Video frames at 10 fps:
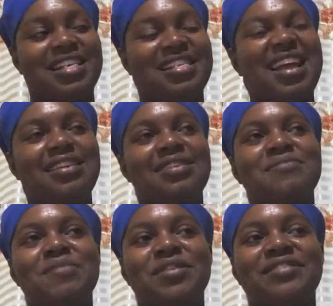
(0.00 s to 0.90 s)
Stand in the
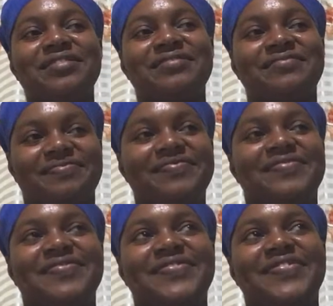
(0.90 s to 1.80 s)
mirror.
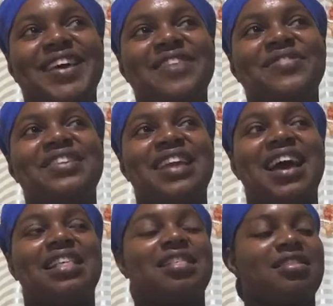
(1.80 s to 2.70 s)
Have a
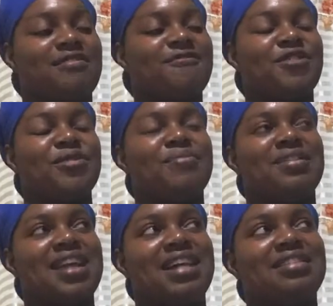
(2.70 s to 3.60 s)
nice firm
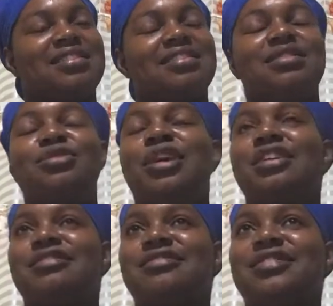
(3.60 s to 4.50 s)
stance. Look at
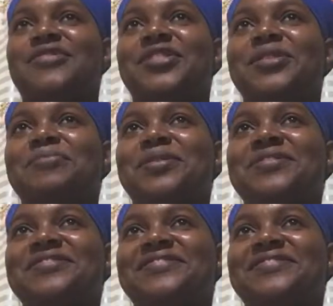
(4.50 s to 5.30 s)
yourself in the mirror.